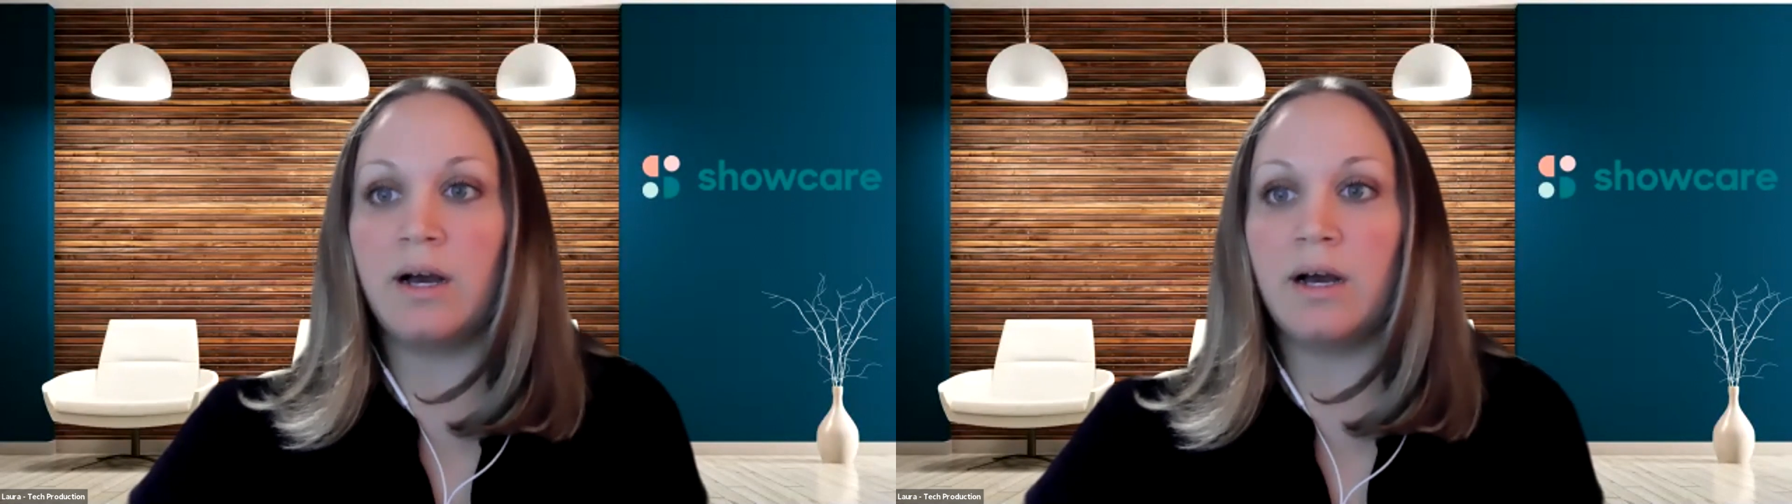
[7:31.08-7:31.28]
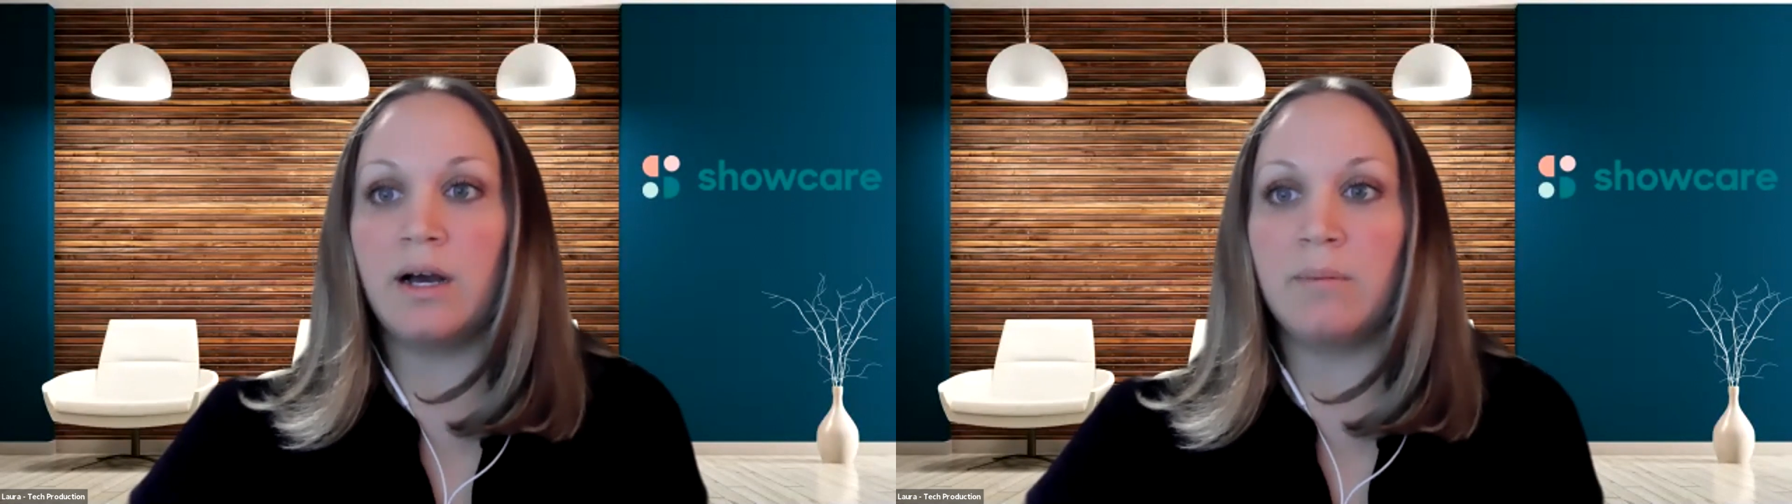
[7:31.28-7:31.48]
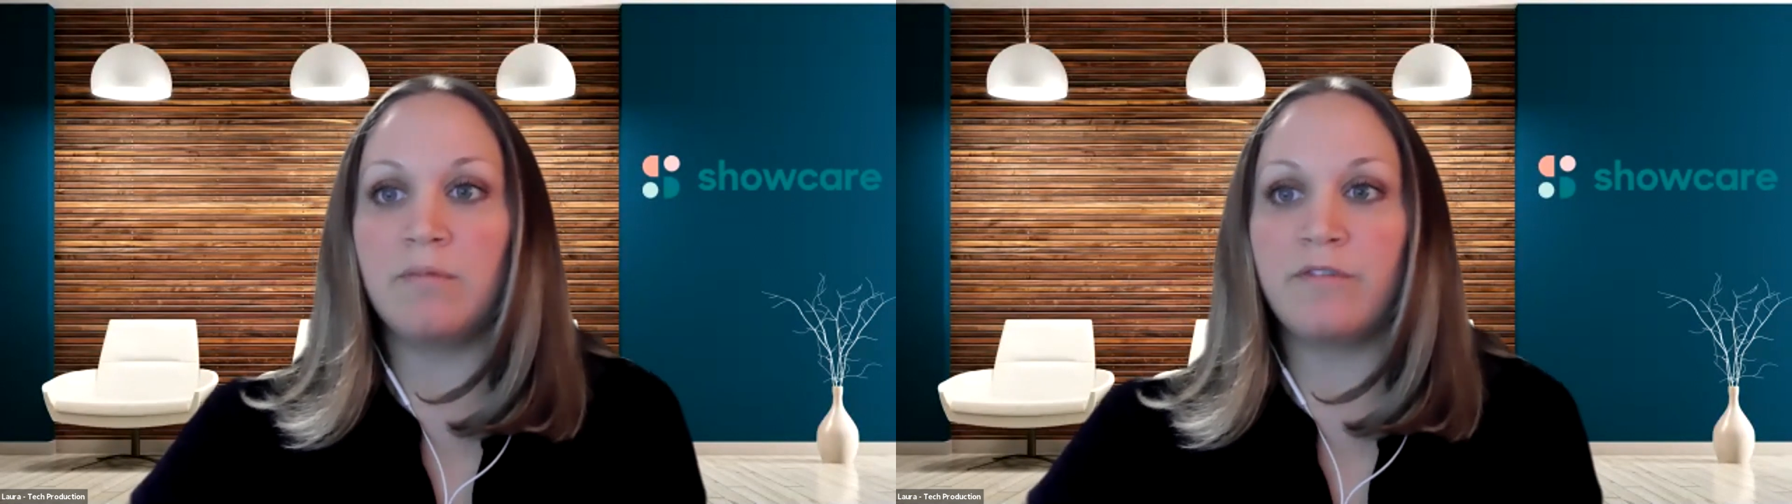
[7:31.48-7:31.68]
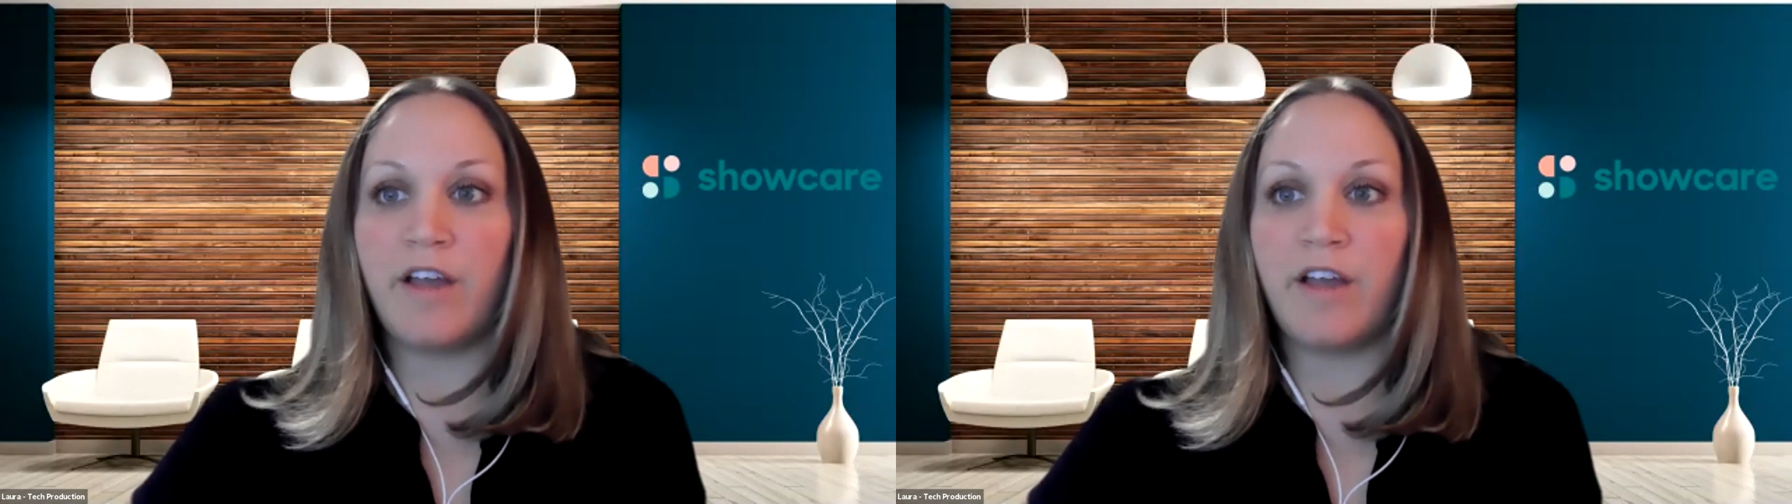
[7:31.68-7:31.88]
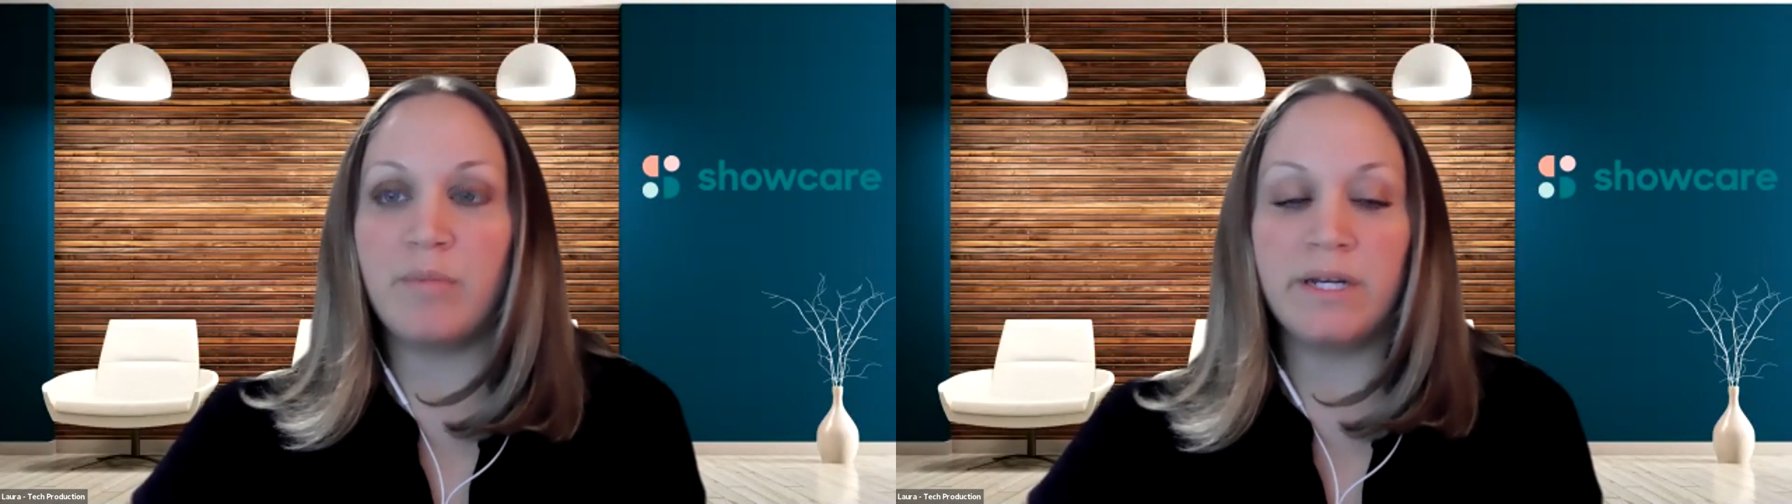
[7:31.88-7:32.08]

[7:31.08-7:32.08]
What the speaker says: 5